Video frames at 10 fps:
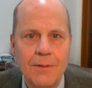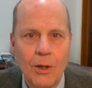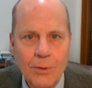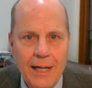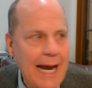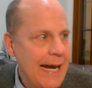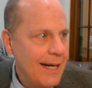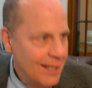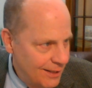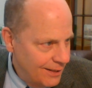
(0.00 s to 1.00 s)

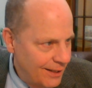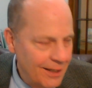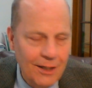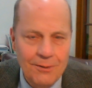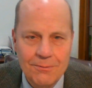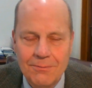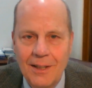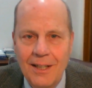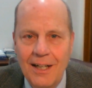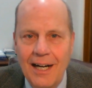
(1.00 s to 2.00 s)
Okay, you know,
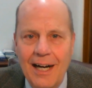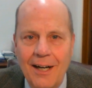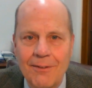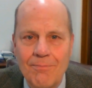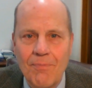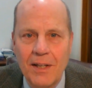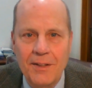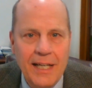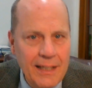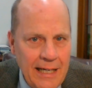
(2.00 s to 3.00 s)
uh,
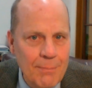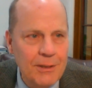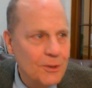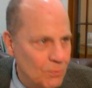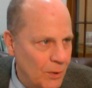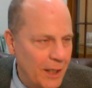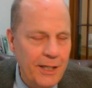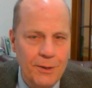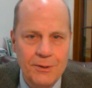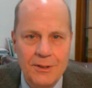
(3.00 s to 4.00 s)
Nicodemus, what do
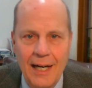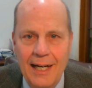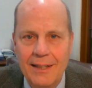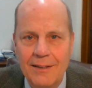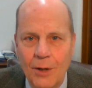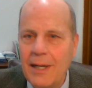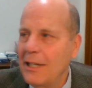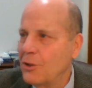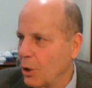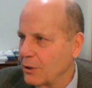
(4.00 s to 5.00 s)
you say?
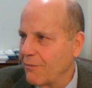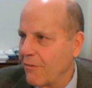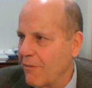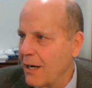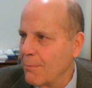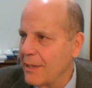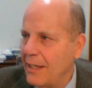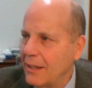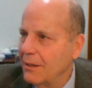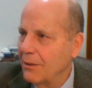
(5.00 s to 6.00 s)
Okay, Joseph of
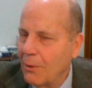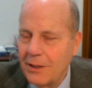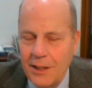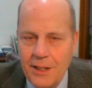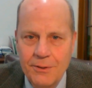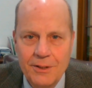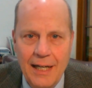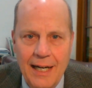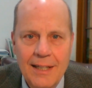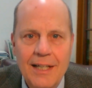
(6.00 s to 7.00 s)
Arimathea, what do you
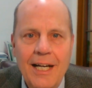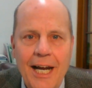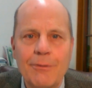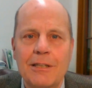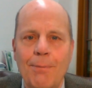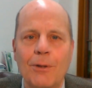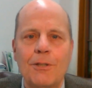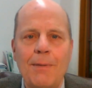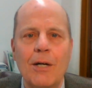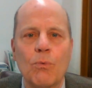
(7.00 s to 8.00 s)
say? It was supposed
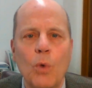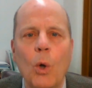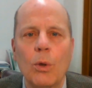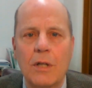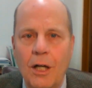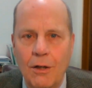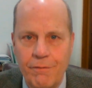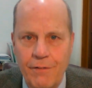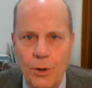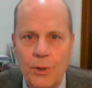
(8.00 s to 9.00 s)
to be a roll call
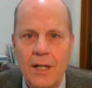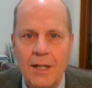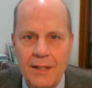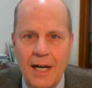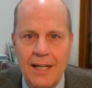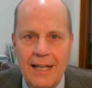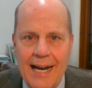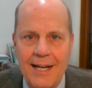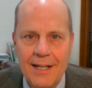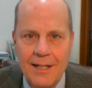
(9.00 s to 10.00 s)
vote, not
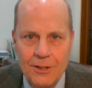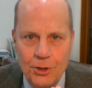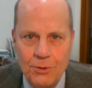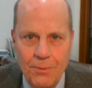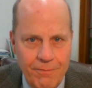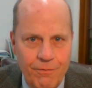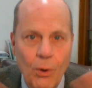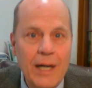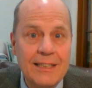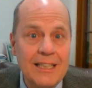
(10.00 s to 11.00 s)
a
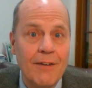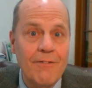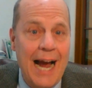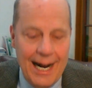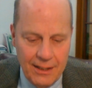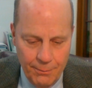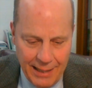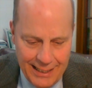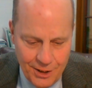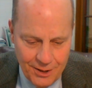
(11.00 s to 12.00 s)
voice of
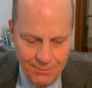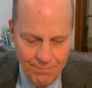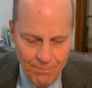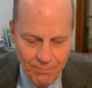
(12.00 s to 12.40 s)
acclamation.